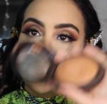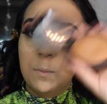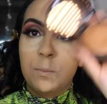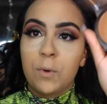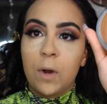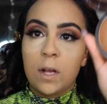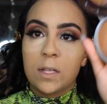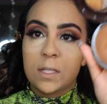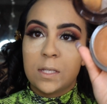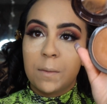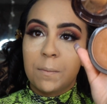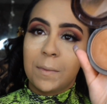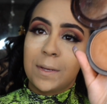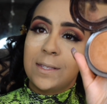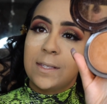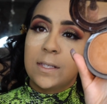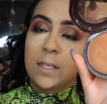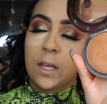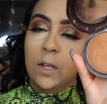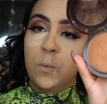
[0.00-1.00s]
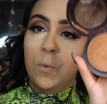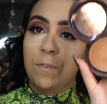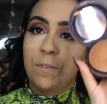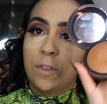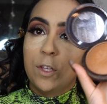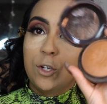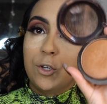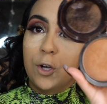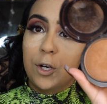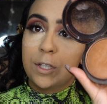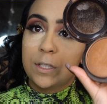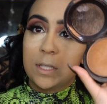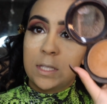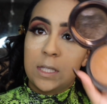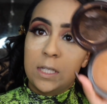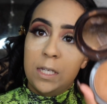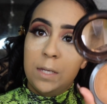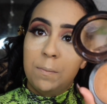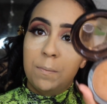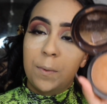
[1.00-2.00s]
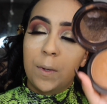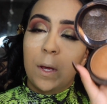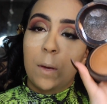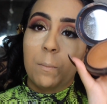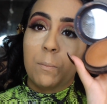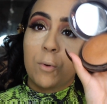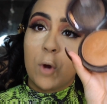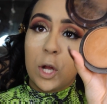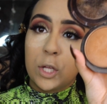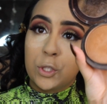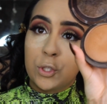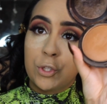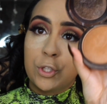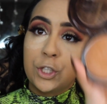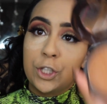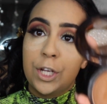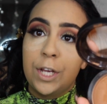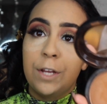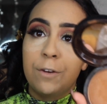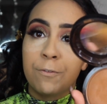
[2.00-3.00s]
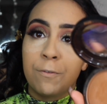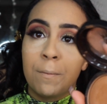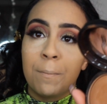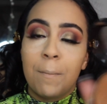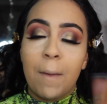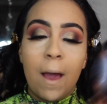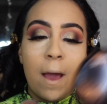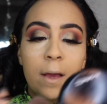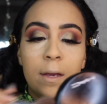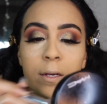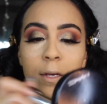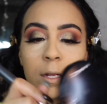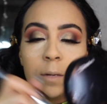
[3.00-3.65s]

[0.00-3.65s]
to bronze up my skin with the dark deep bronzer shade from MAC.